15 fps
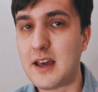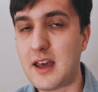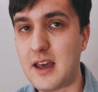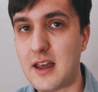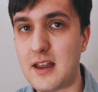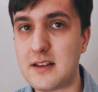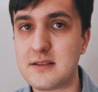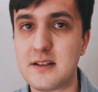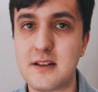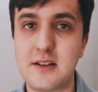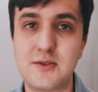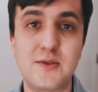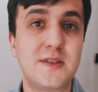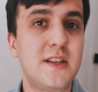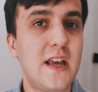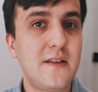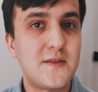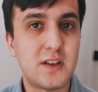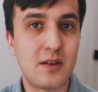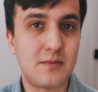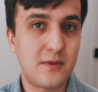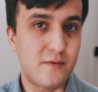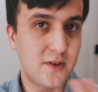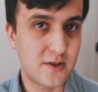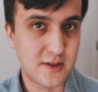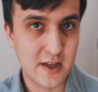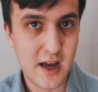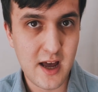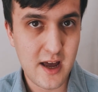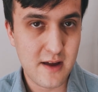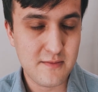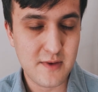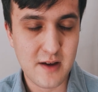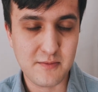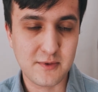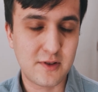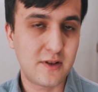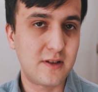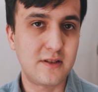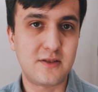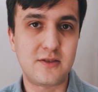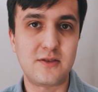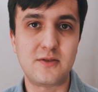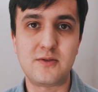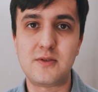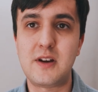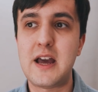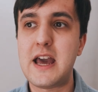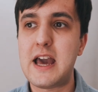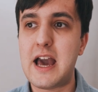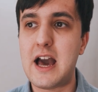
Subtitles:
And to save some of your time, I'm going to